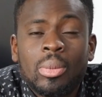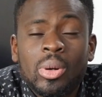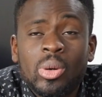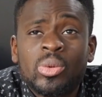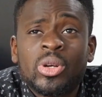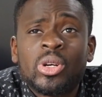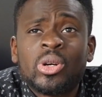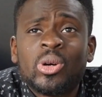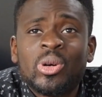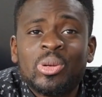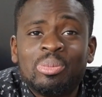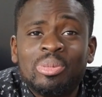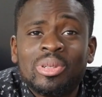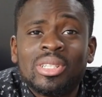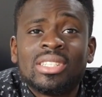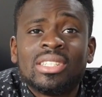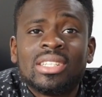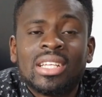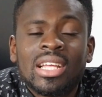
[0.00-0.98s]
But we're
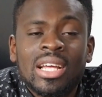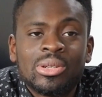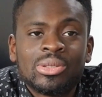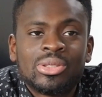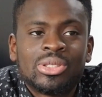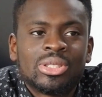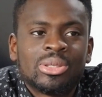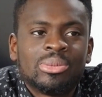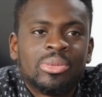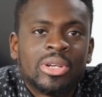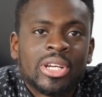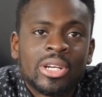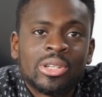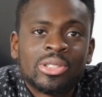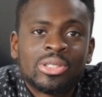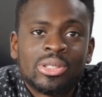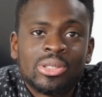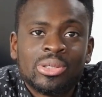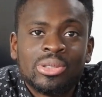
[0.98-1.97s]
hoping now to bring
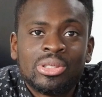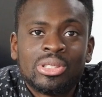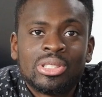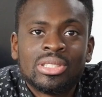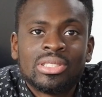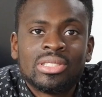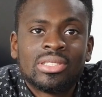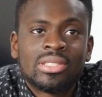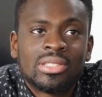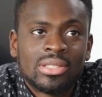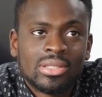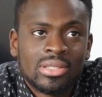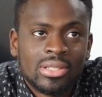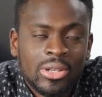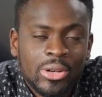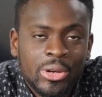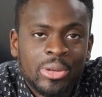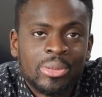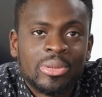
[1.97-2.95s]
our solutions
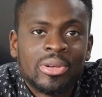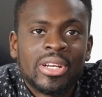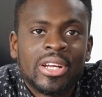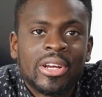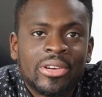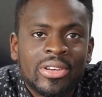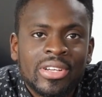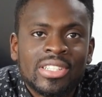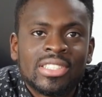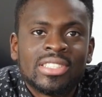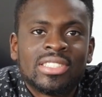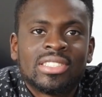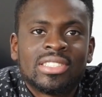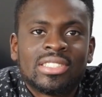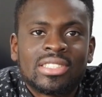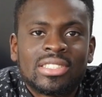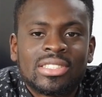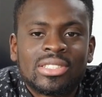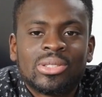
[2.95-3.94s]
to urban areas.
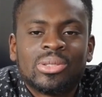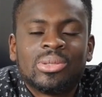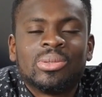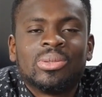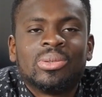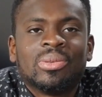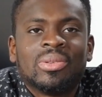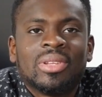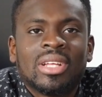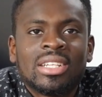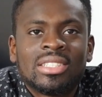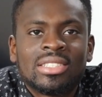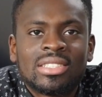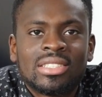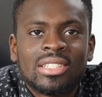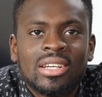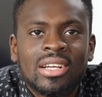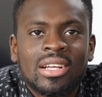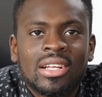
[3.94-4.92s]
So that's
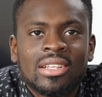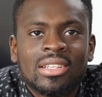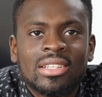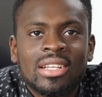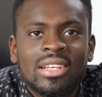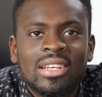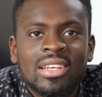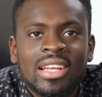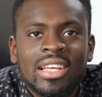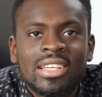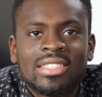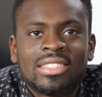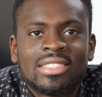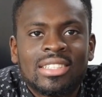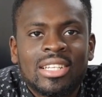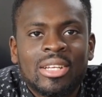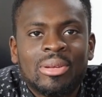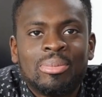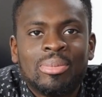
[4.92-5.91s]
the next
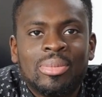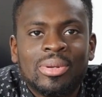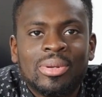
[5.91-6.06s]
step.